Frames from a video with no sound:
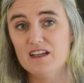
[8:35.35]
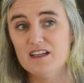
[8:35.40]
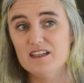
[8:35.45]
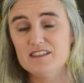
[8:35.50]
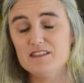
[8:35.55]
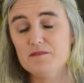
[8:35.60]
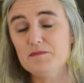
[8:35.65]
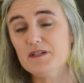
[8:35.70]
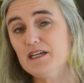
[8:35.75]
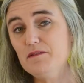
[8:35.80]

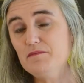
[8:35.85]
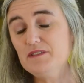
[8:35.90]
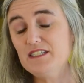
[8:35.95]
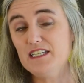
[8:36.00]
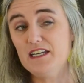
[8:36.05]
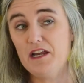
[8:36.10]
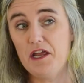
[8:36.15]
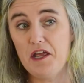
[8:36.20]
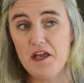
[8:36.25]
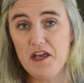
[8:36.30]
Sometimes
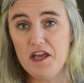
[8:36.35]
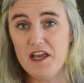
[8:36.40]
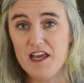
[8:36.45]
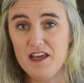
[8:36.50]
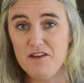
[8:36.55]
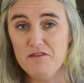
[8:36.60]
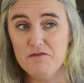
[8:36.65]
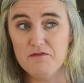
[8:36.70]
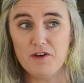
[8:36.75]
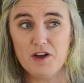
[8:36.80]
it
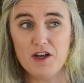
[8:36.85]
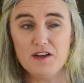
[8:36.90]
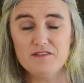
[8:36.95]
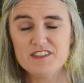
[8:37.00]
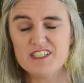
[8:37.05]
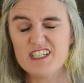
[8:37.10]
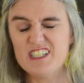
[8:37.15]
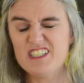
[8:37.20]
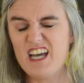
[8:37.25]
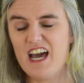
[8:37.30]

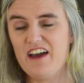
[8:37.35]
involves us